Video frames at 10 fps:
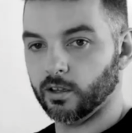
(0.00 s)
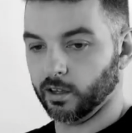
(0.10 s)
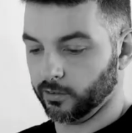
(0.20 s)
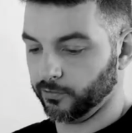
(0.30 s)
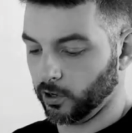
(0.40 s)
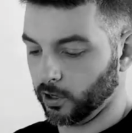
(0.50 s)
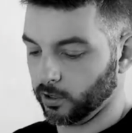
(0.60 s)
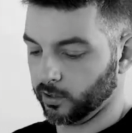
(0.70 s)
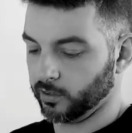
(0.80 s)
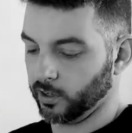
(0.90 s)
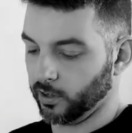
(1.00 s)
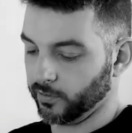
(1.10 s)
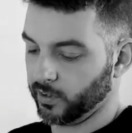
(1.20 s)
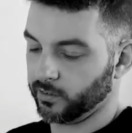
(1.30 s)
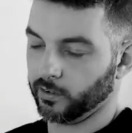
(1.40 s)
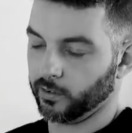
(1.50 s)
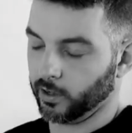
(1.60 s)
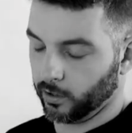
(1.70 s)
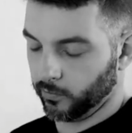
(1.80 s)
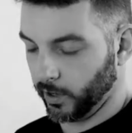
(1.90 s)
And the fall is literally, if it doesn't
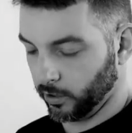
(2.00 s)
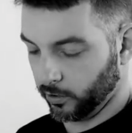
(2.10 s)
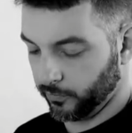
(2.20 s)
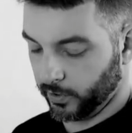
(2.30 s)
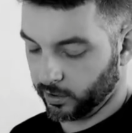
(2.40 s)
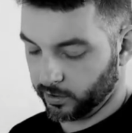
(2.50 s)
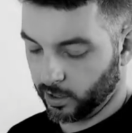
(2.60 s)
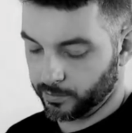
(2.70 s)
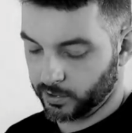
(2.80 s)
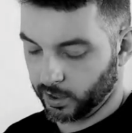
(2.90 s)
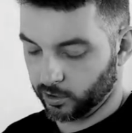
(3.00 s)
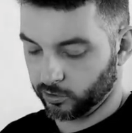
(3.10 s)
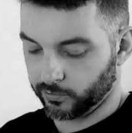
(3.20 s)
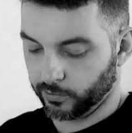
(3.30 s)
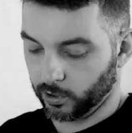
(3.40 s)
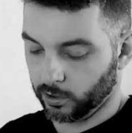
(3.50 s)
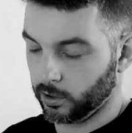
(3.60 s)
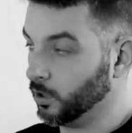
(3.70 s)
hit right on your fingertips, it can just fall,